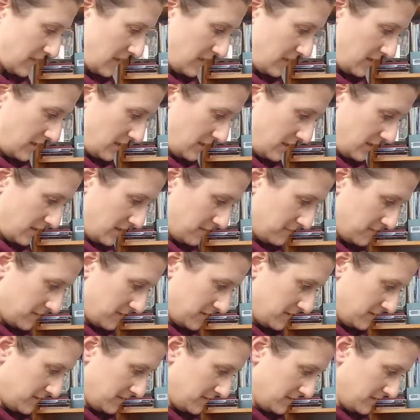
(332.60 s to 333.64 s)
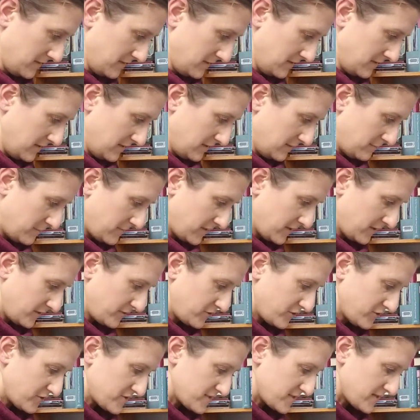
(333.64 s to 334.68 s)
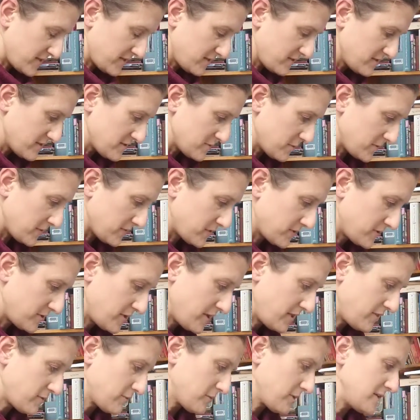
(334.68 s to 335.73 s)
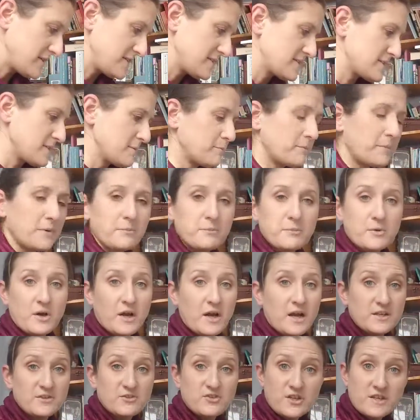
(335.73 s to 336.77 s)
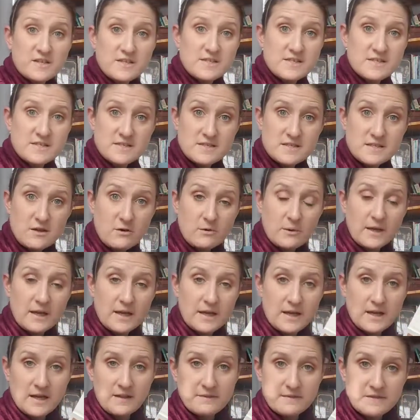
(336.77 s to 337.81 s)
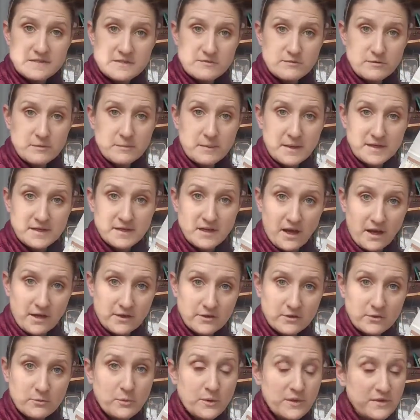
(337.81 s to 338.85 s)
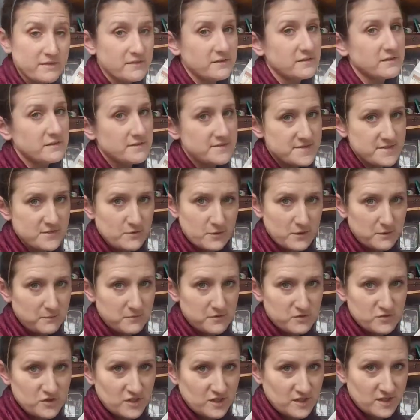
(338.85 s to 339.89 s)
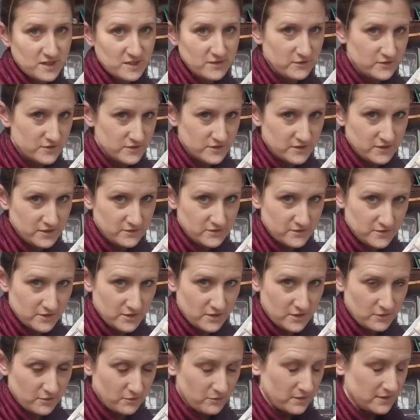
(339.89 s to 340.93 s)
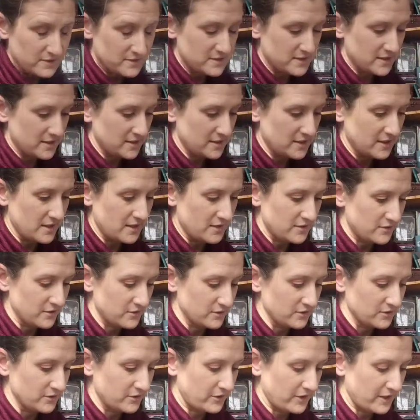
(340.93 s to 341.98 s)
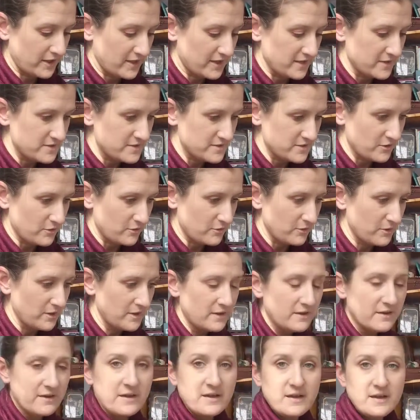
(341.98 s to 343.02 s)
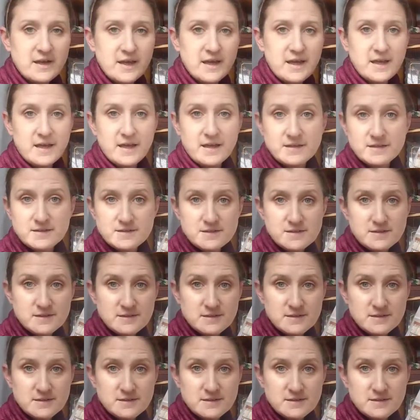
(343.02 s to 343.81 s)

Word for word: Um, build your skills with 33 simple projects in sewing. I got this for my daughter with a little sewing machine years and years ago, intending on her learning how to sew, and